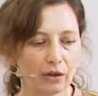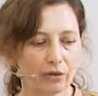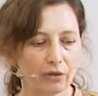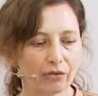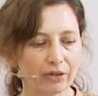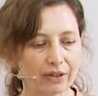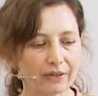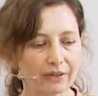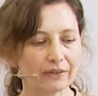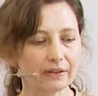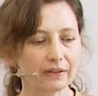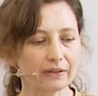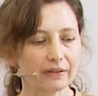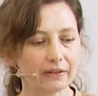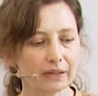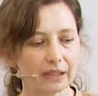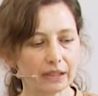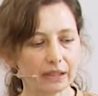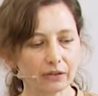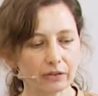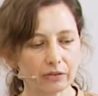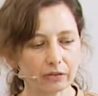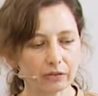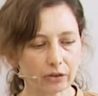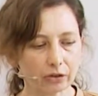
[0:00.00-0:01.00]
Fixing
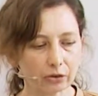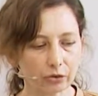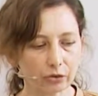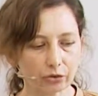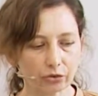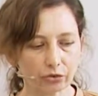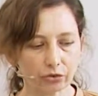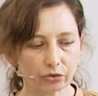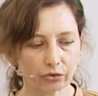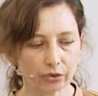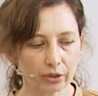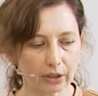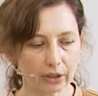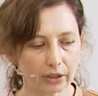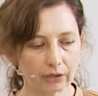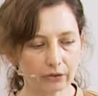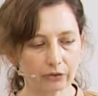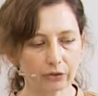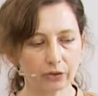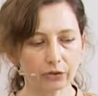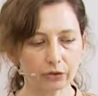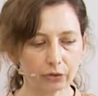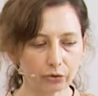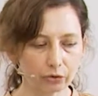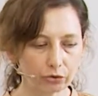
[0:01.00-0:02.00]
the
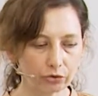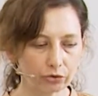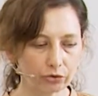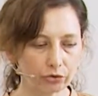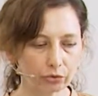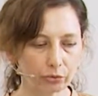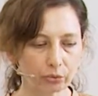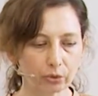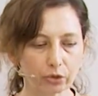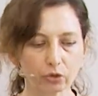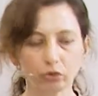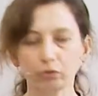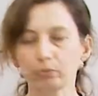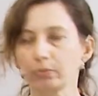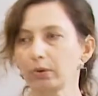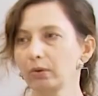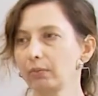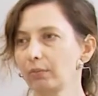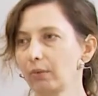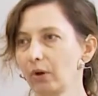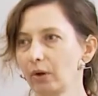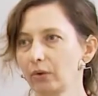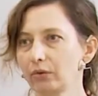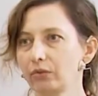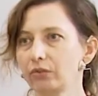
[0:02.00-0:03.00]
institution, which
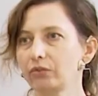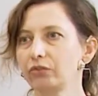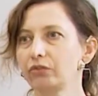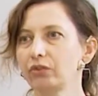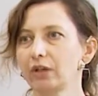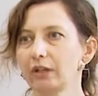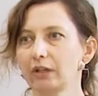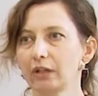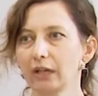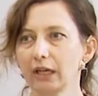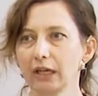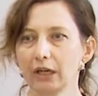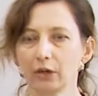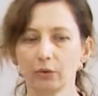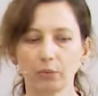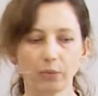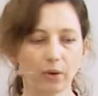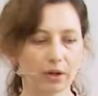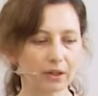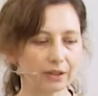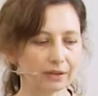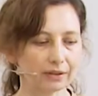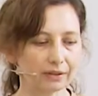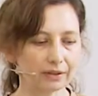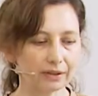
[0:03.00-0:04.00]
promotes gender
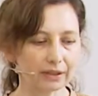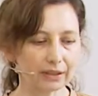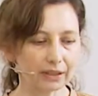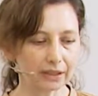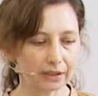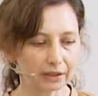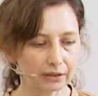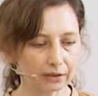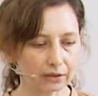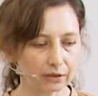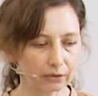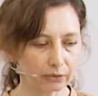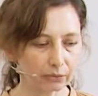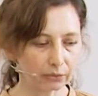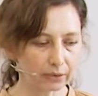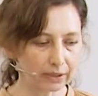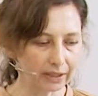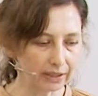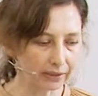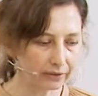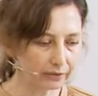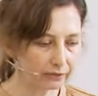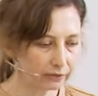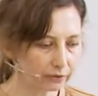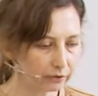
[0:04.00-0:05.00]
equality in
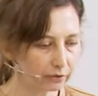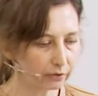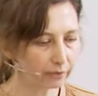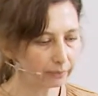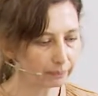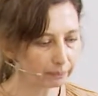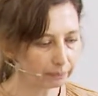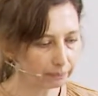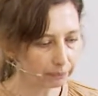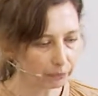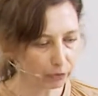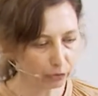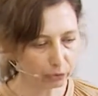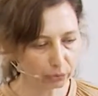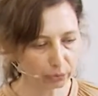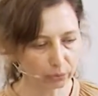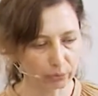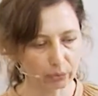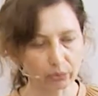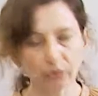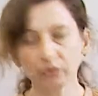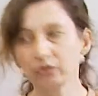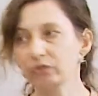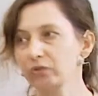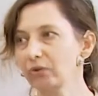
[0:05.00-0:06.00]
careers
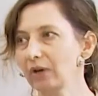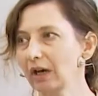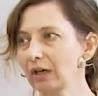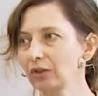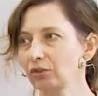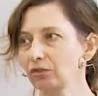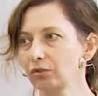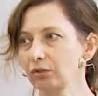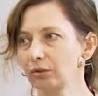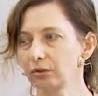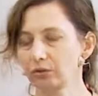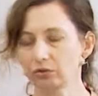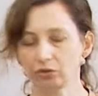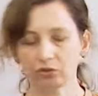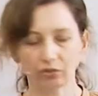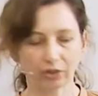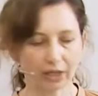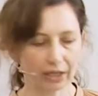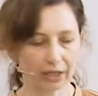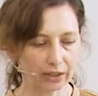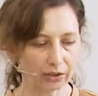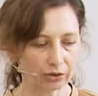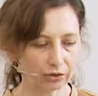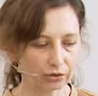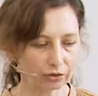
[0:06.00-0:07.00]
through structural
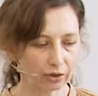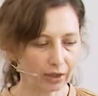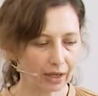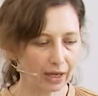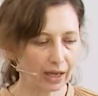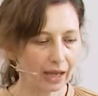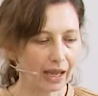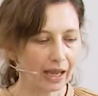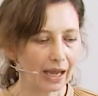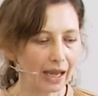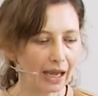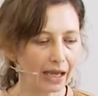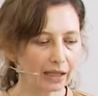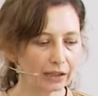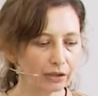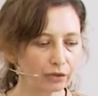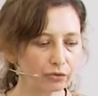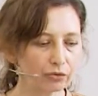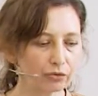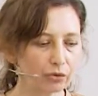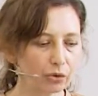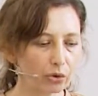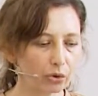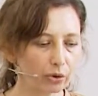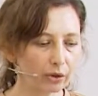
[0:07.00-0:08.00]
change. And
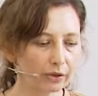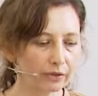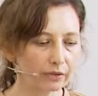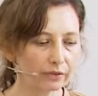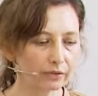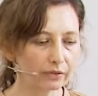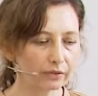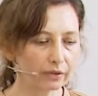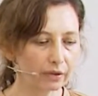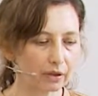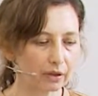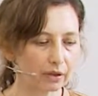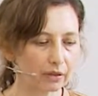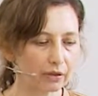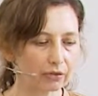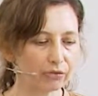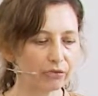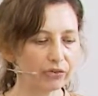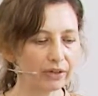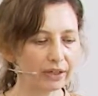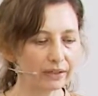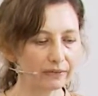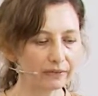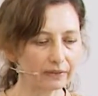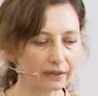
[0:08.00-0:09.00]
of course, the
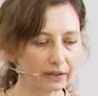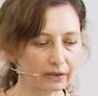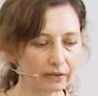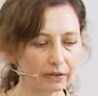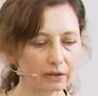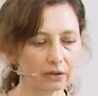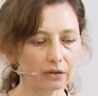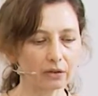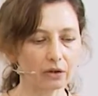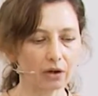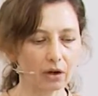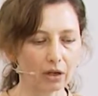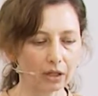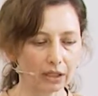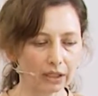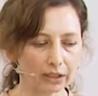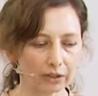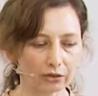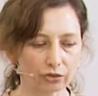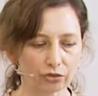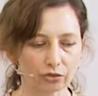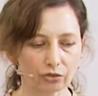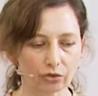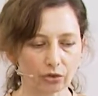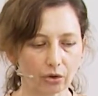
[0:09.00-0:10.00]
fixing the
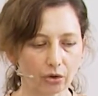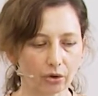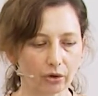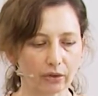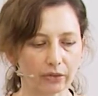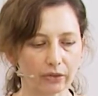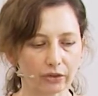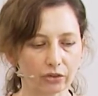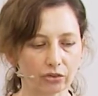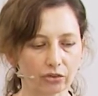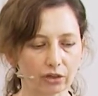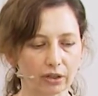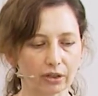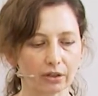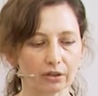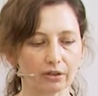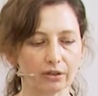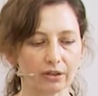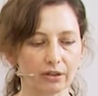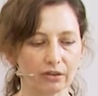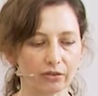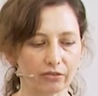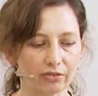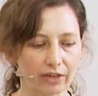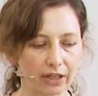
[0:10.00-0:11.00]
knowledge or the
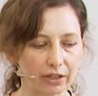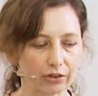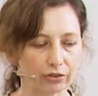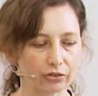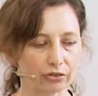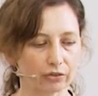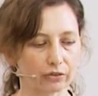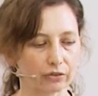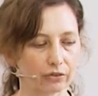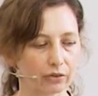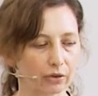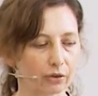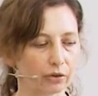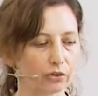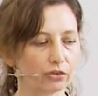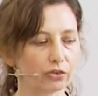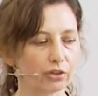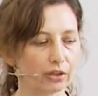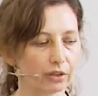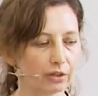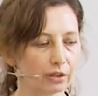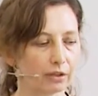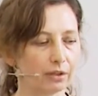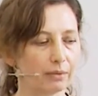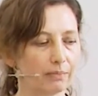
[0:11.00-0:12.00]
gendered innovations or
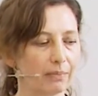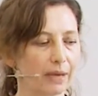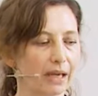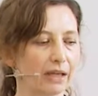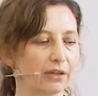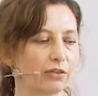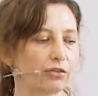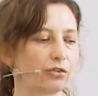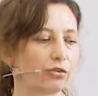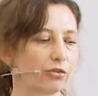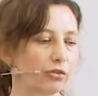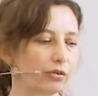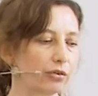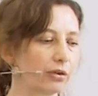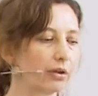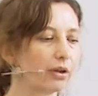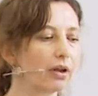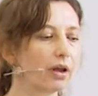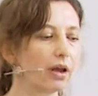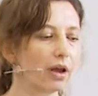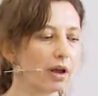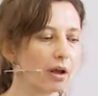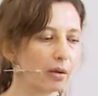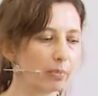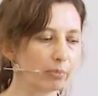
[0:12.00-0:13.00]
gender dimension
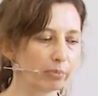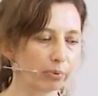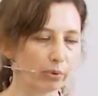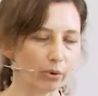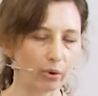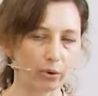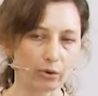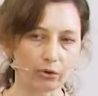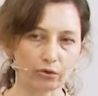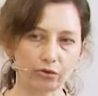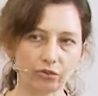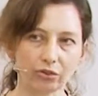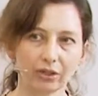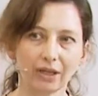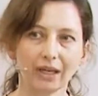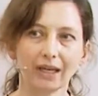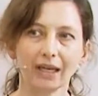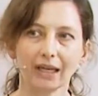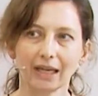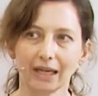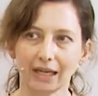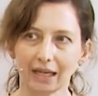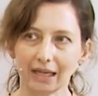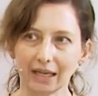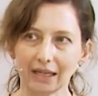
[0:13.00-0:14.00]
approach
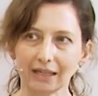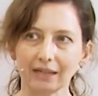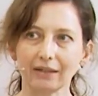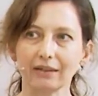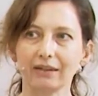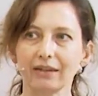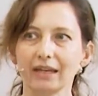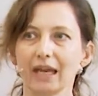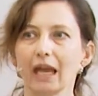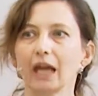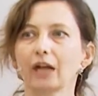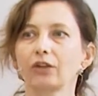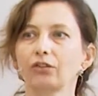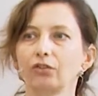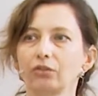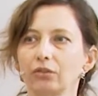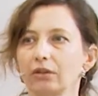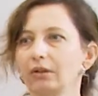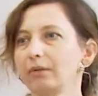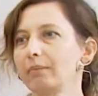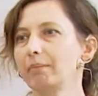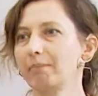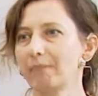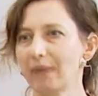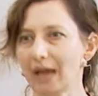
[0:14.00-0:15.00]
in the
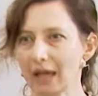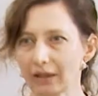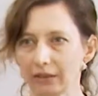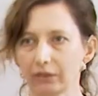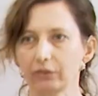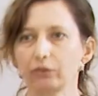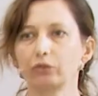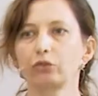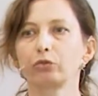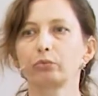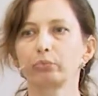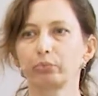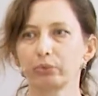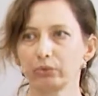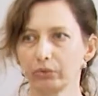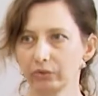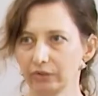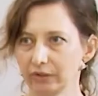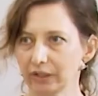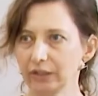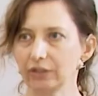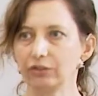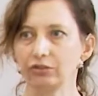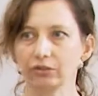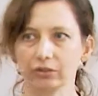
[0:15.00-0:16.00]
actual methods,
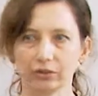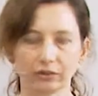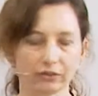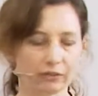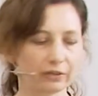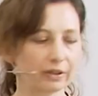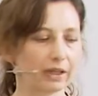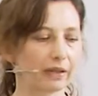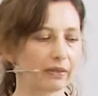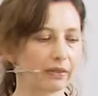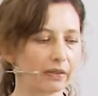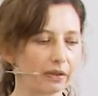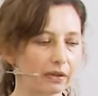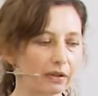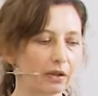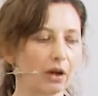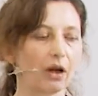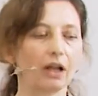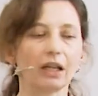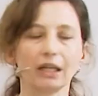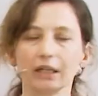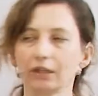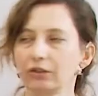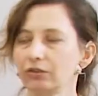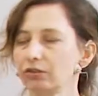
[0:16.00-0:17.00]
procedures, and the
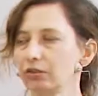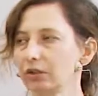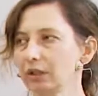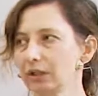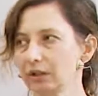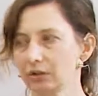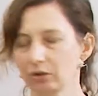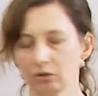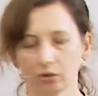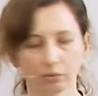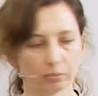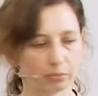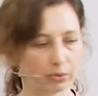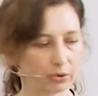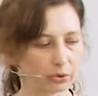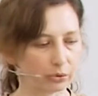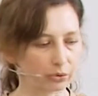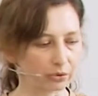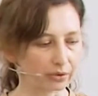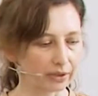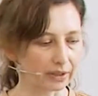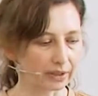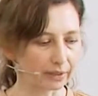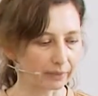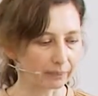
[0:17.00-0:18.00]
knowledge in
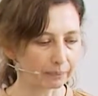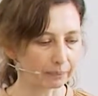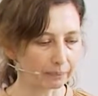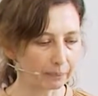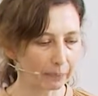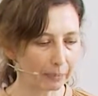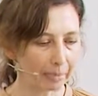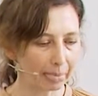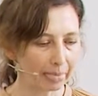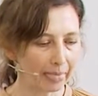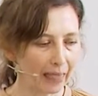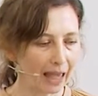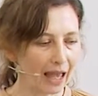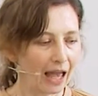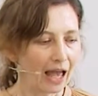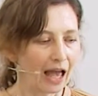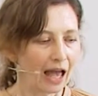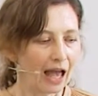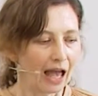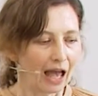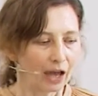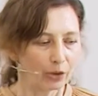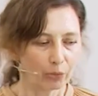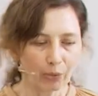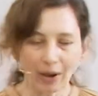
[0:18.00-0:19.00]
computing.
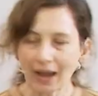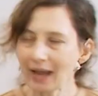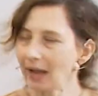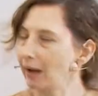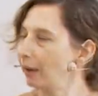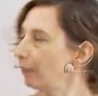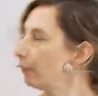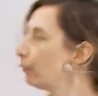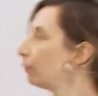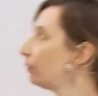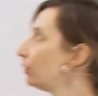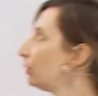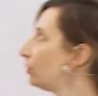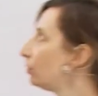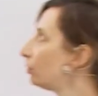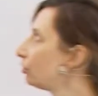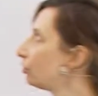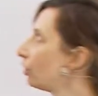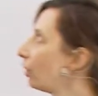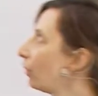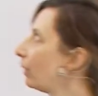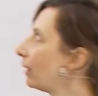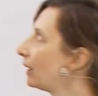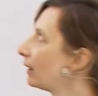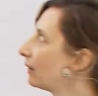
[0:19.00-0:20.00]
Why am you
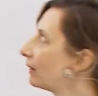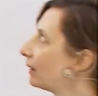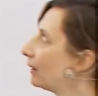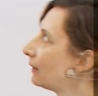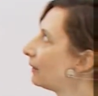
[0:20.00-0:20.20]
showing